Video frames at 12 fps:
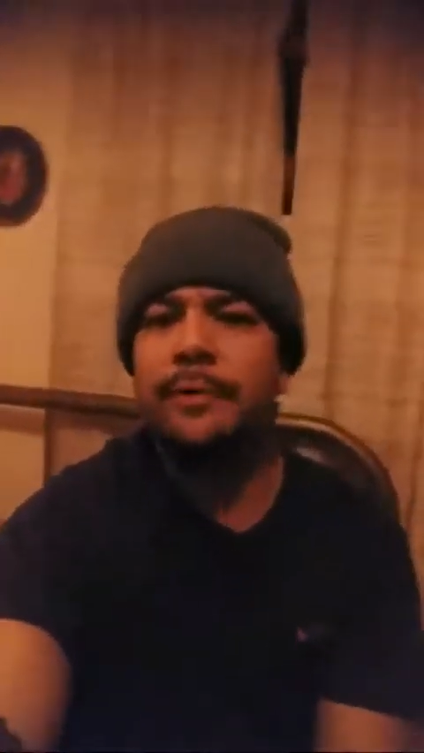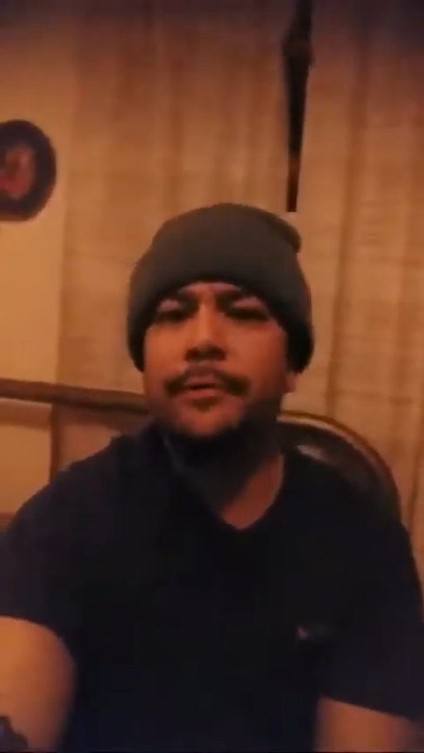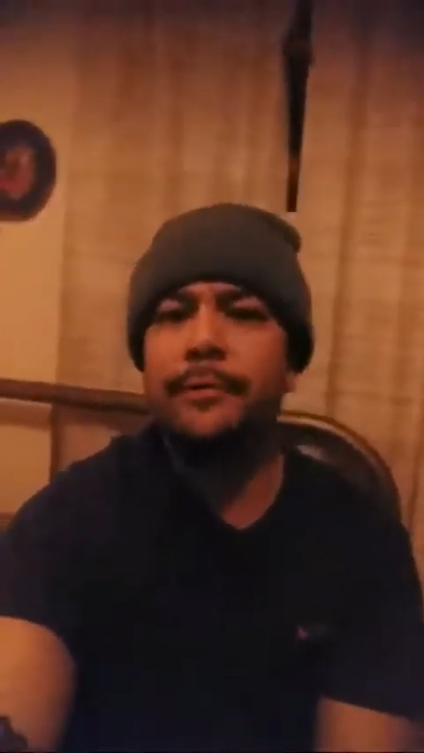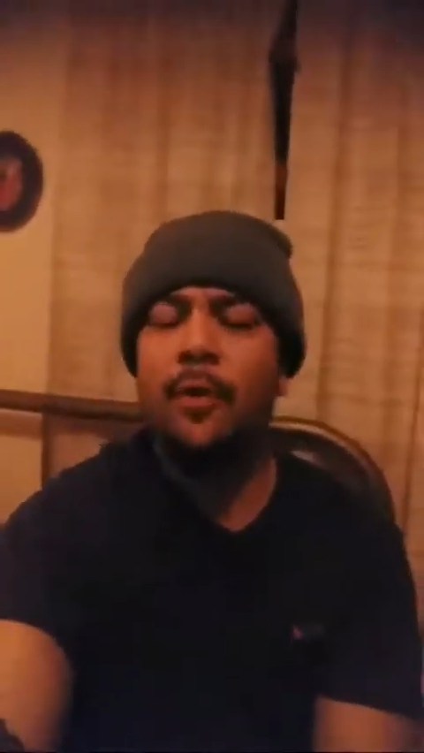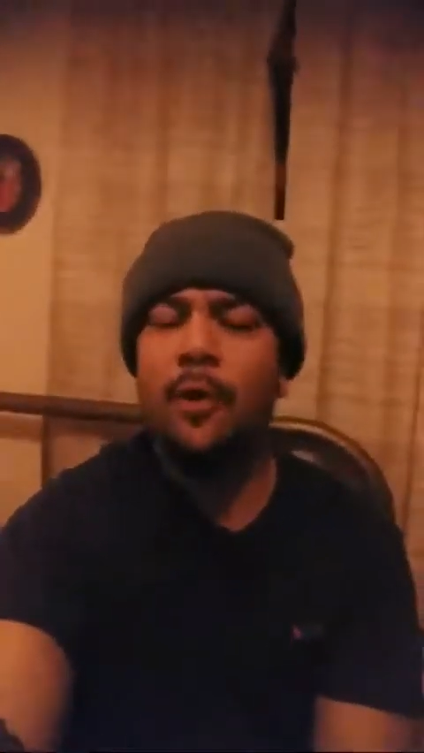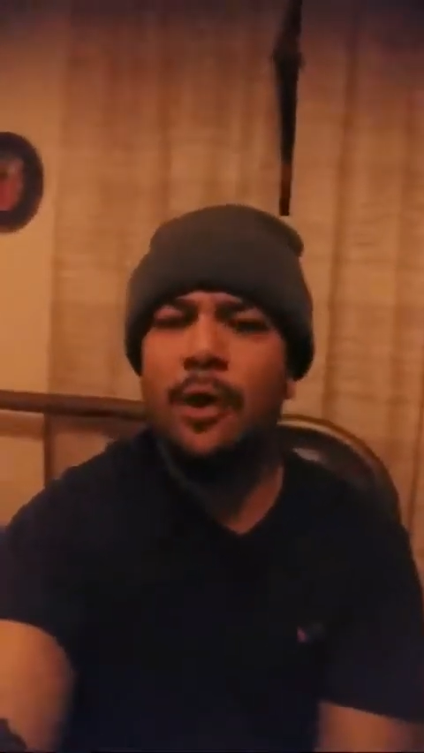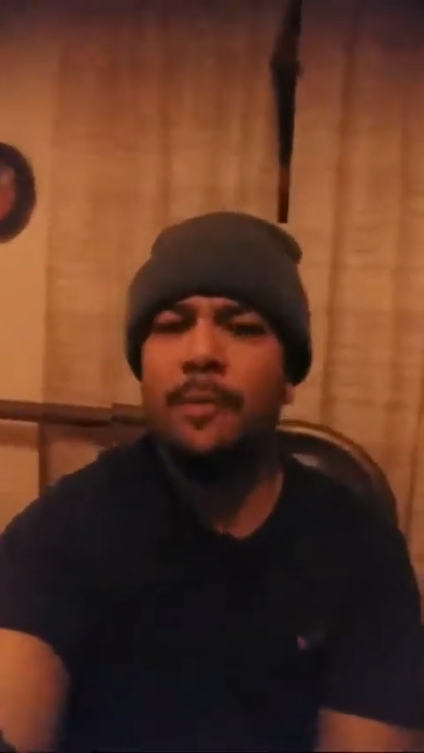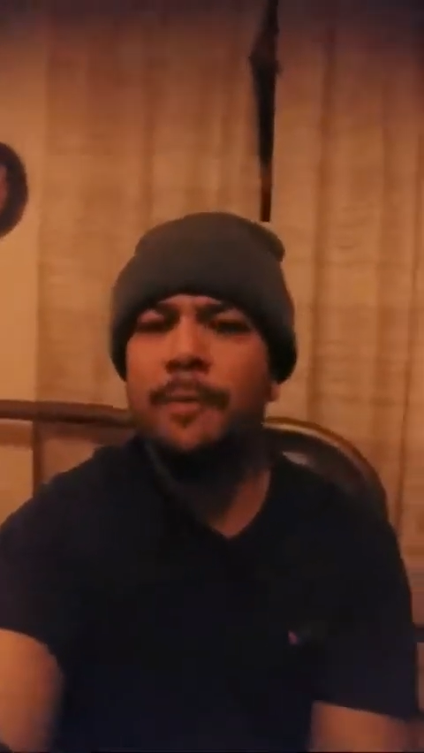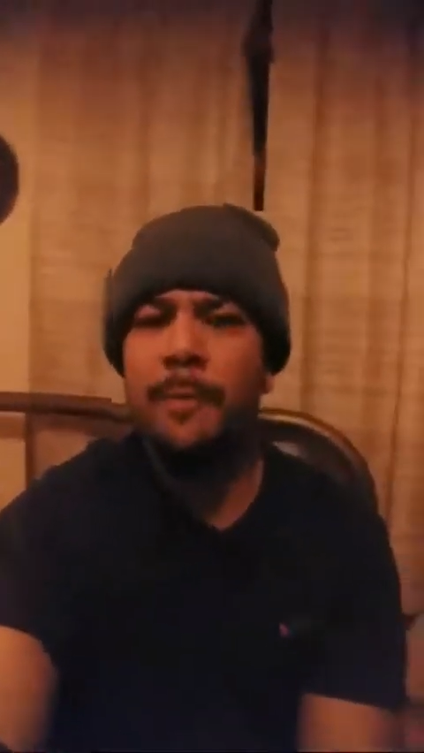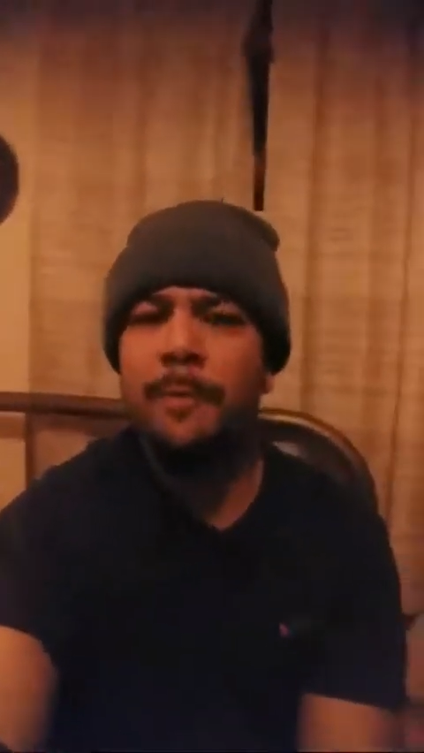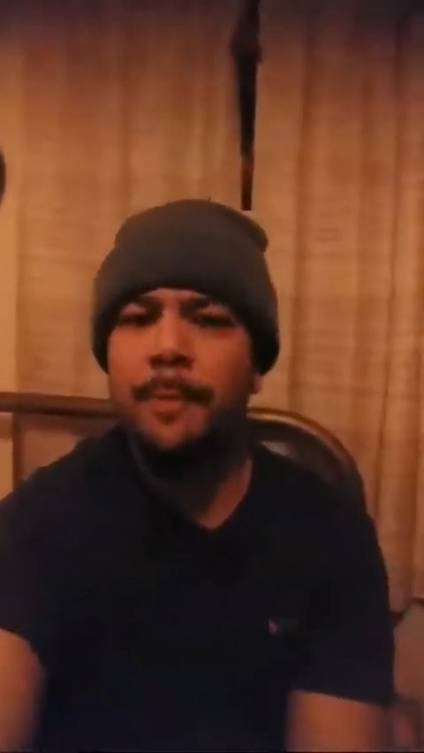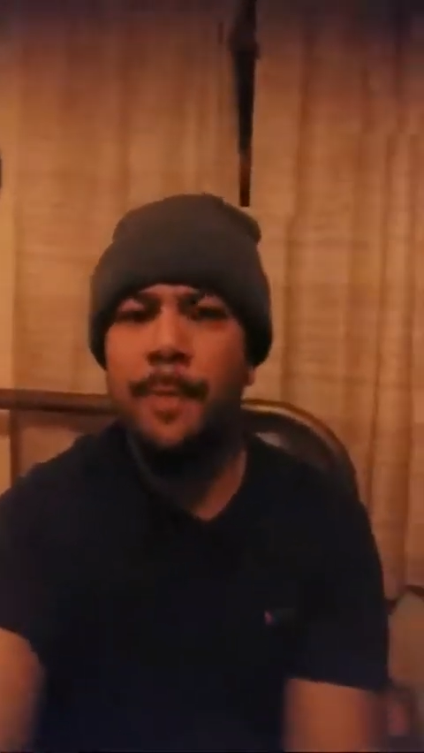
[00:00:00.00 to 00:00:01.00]
form,
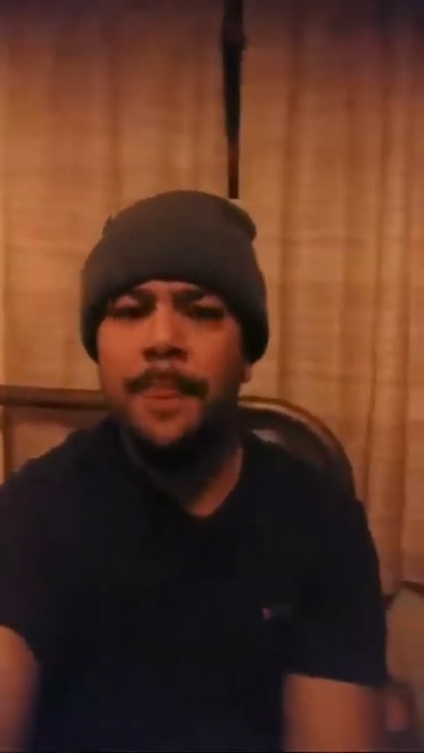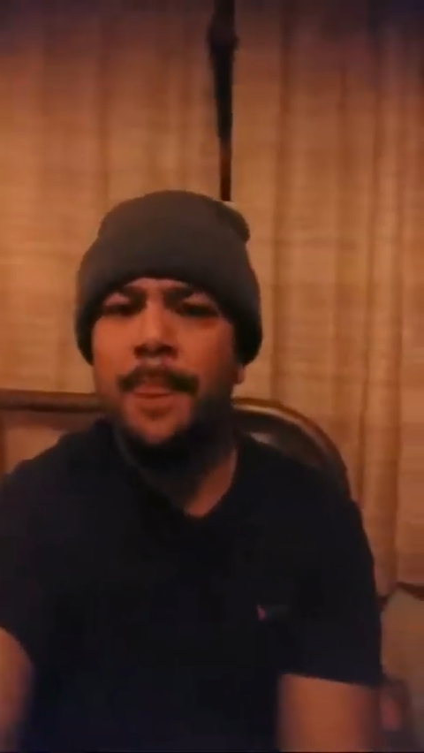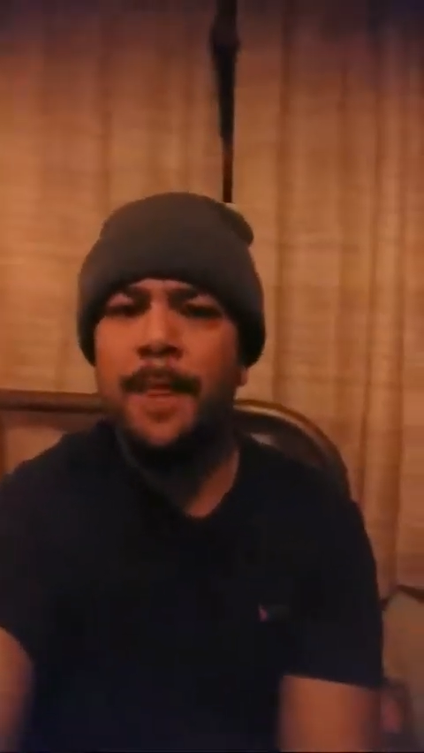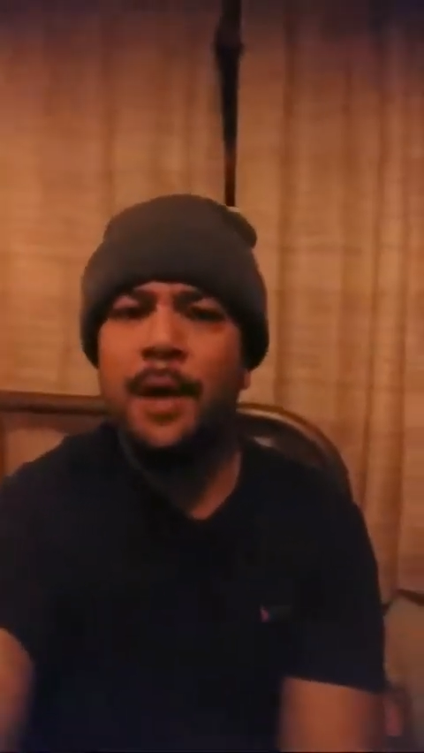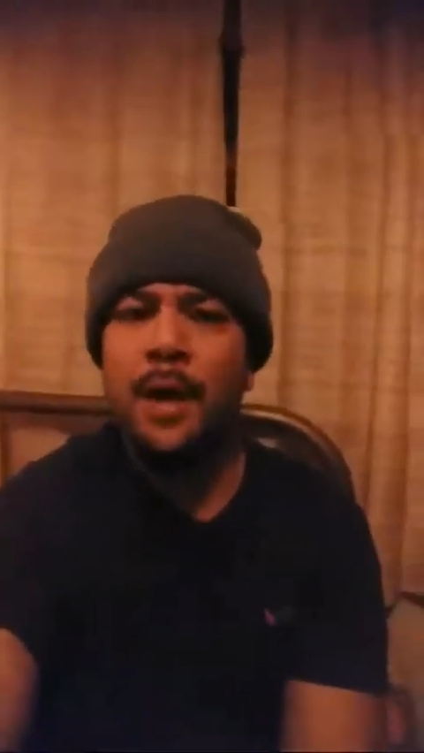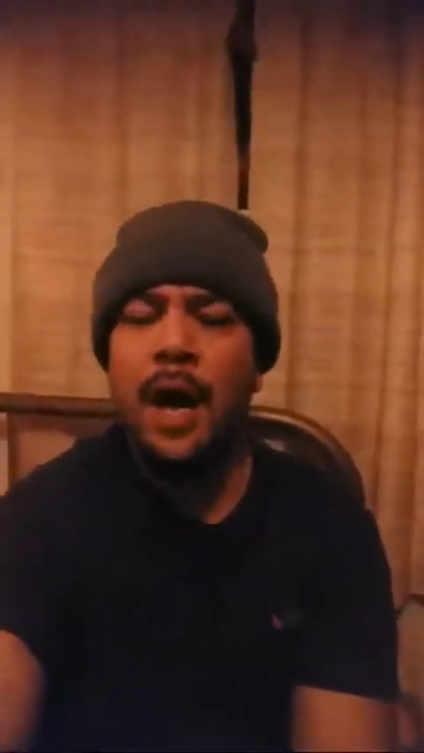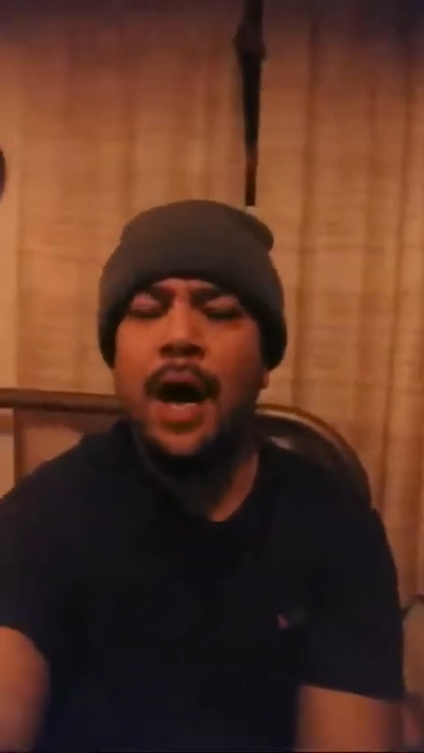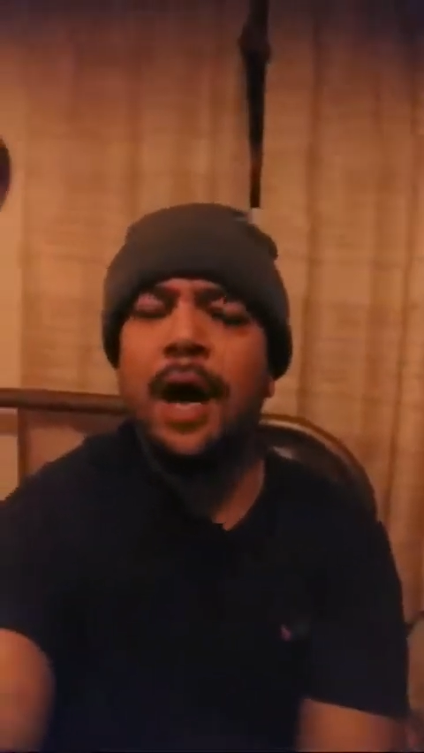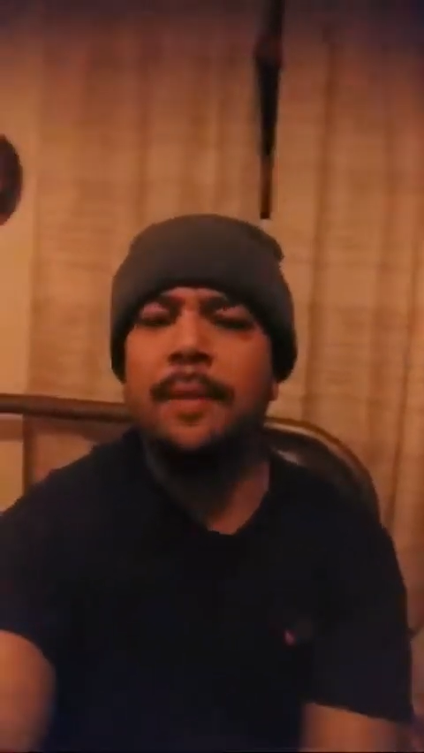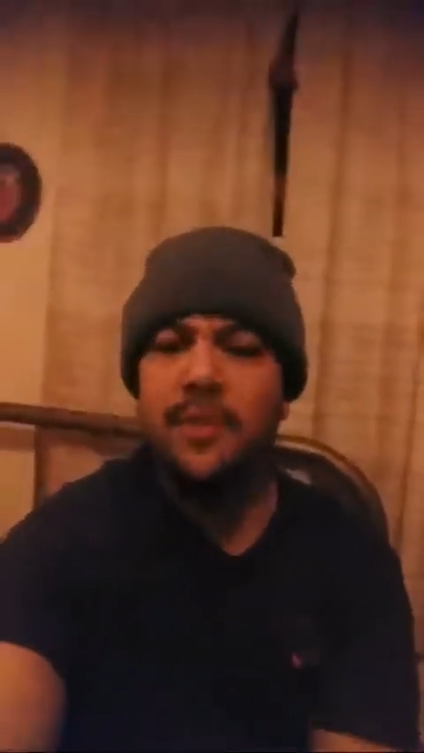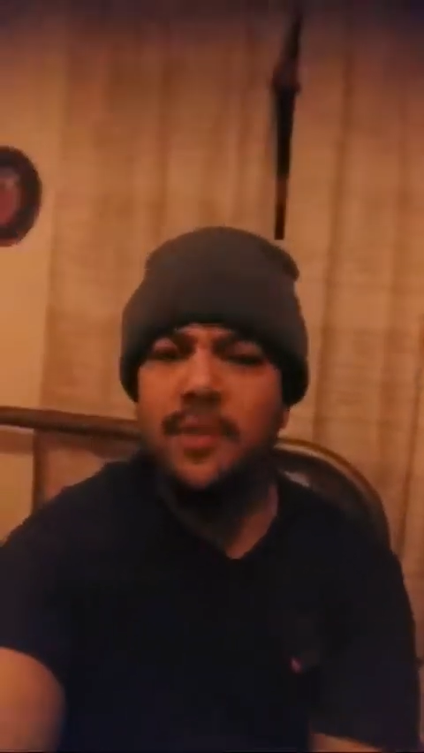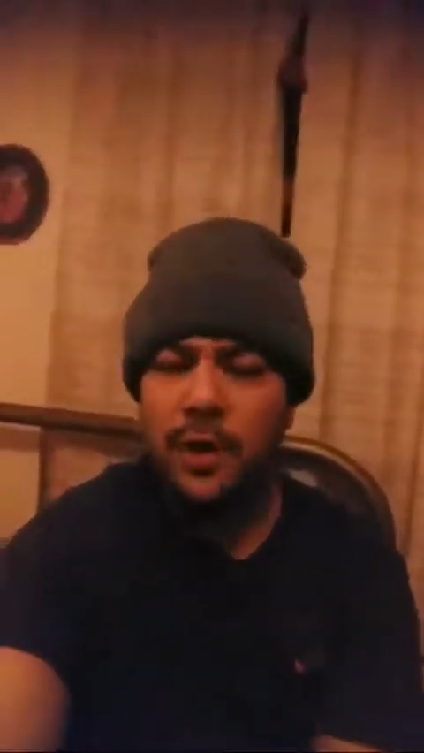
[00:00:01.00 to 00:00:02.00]
I'm
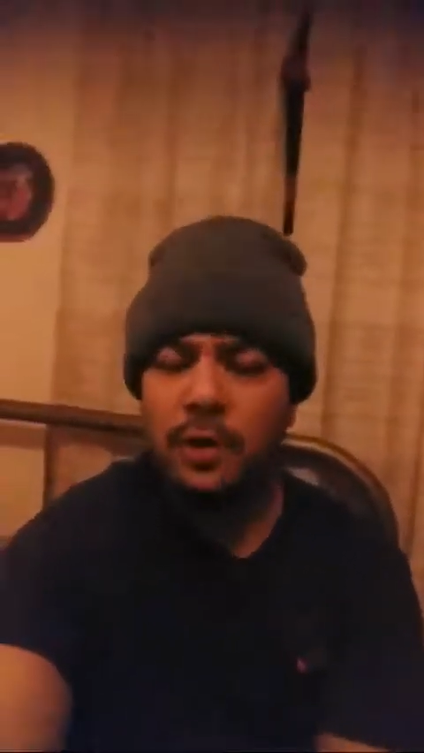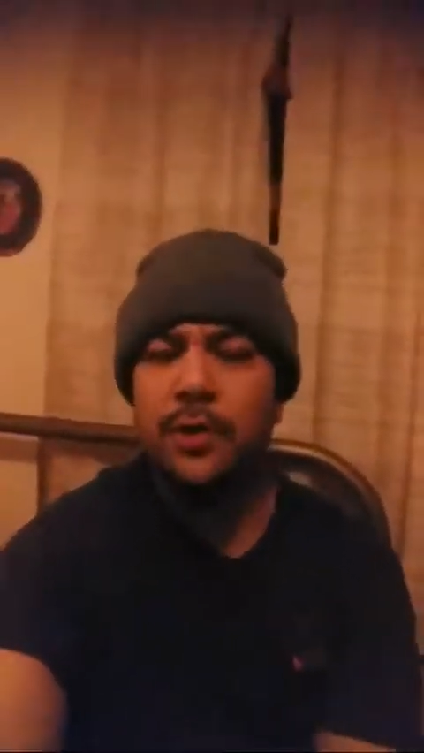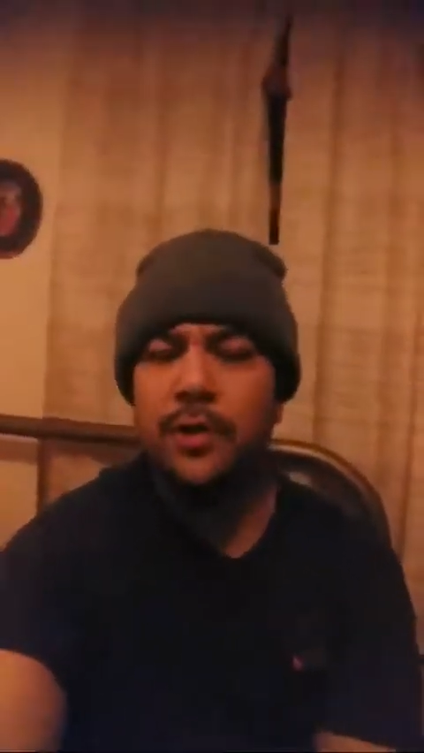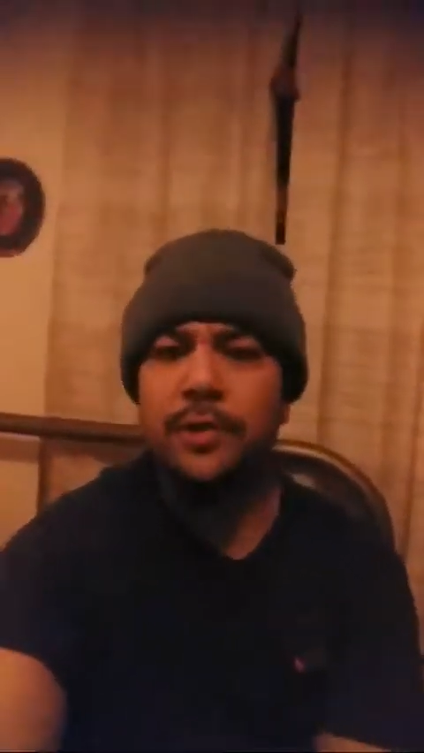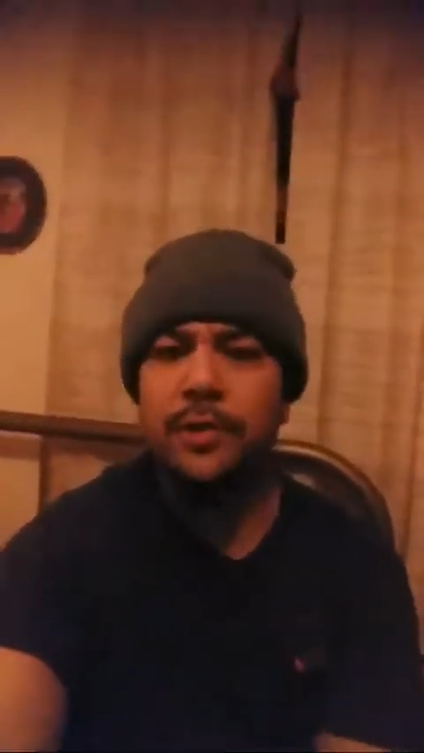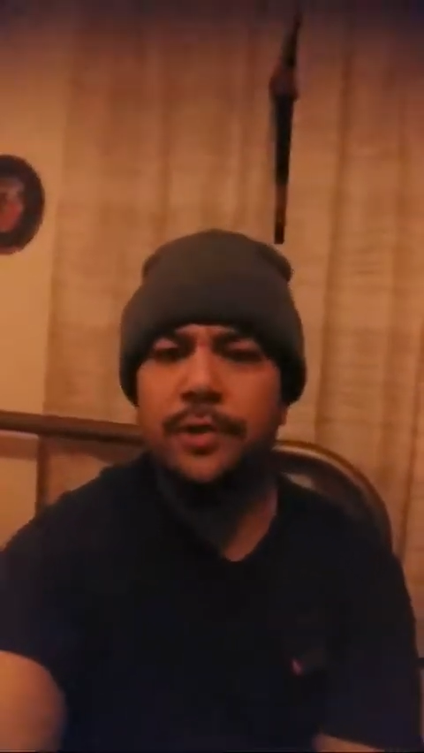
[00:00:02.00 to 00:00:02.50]
a socialist.